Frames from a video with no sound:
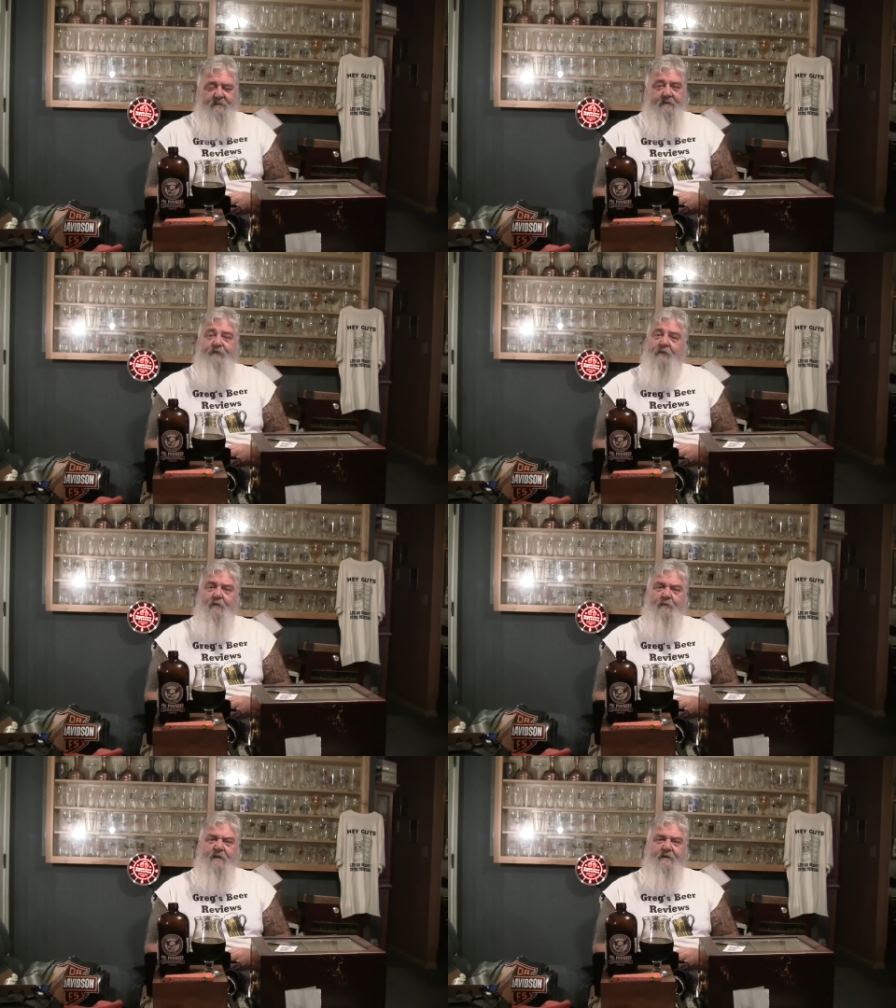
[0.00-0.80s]
and see
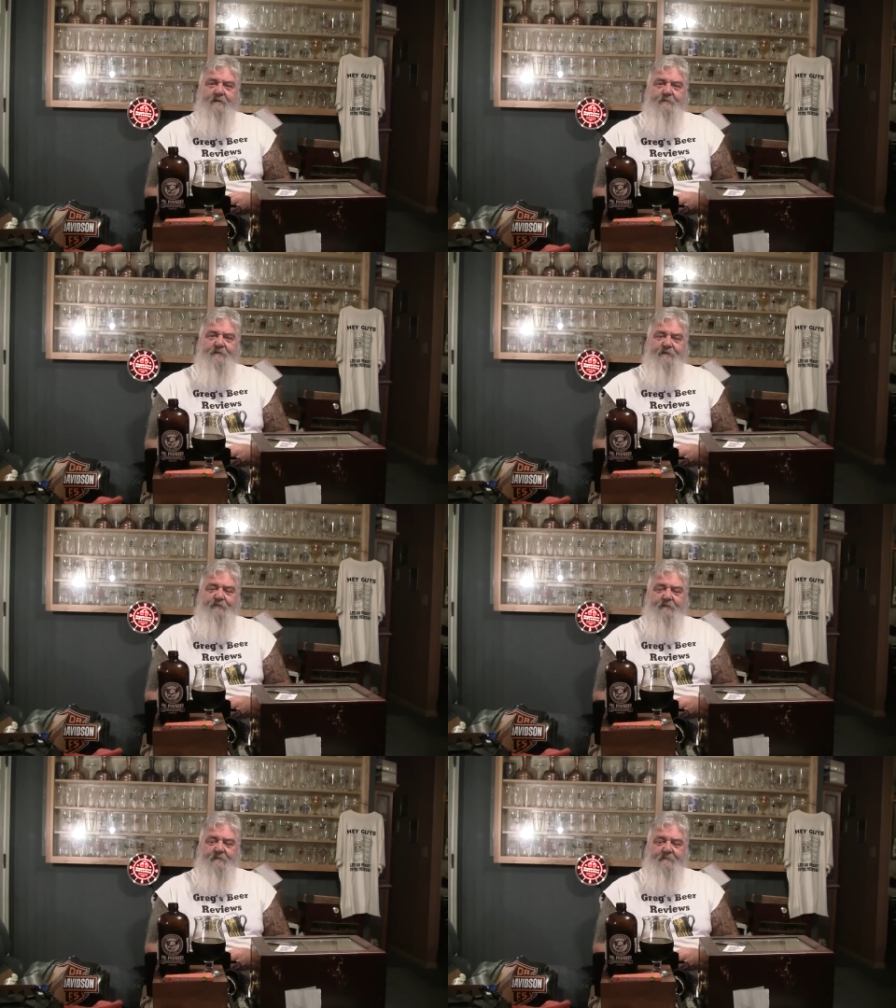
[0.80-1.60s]
where we end up with this
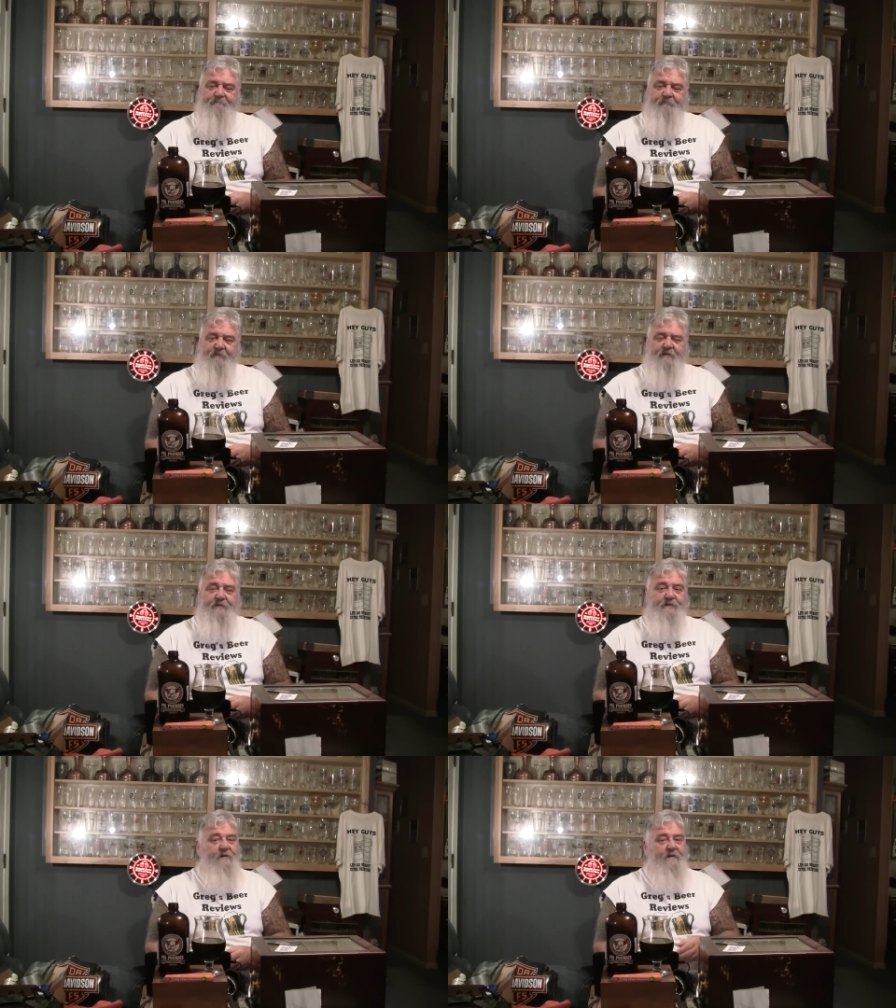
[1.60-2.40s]
one. Very
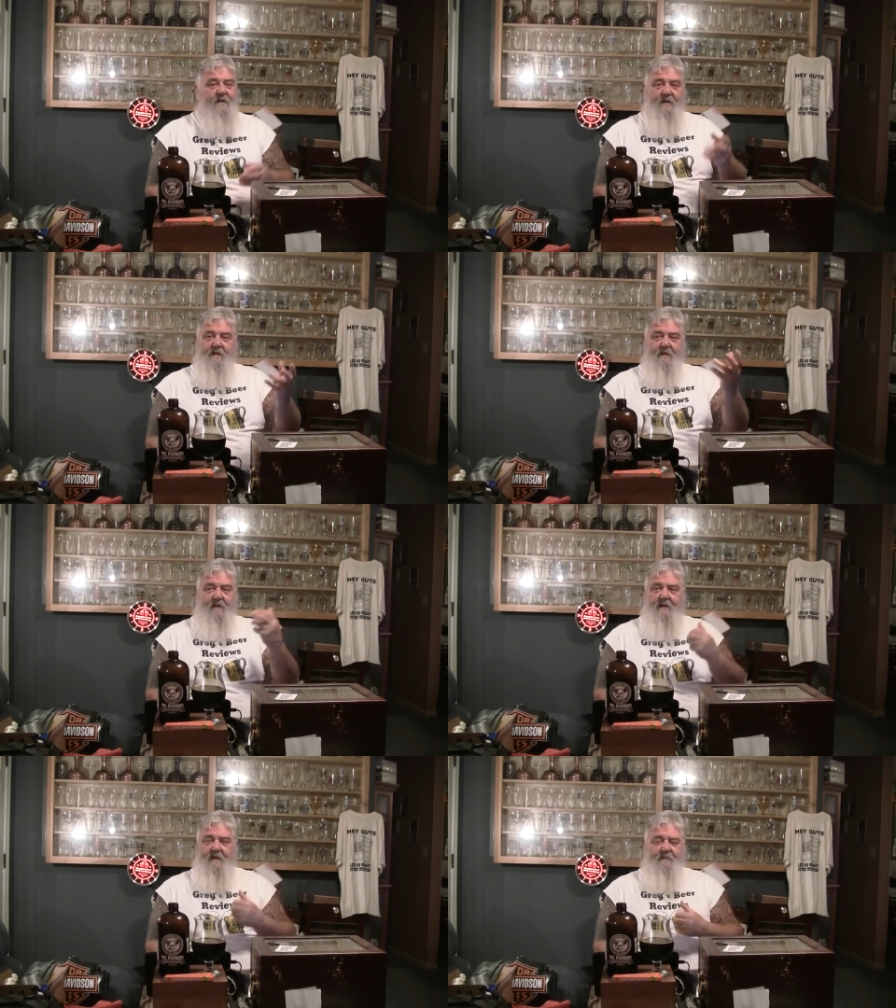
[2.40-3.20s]
unique.
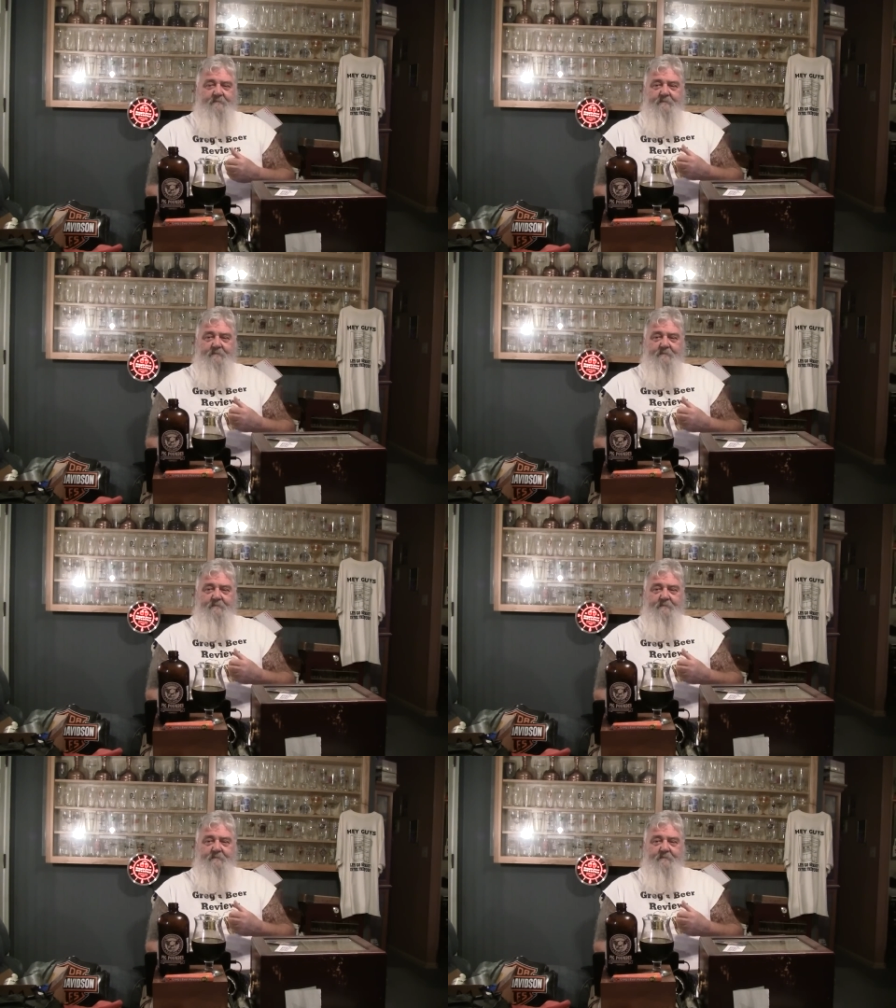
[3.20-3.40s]
Uh,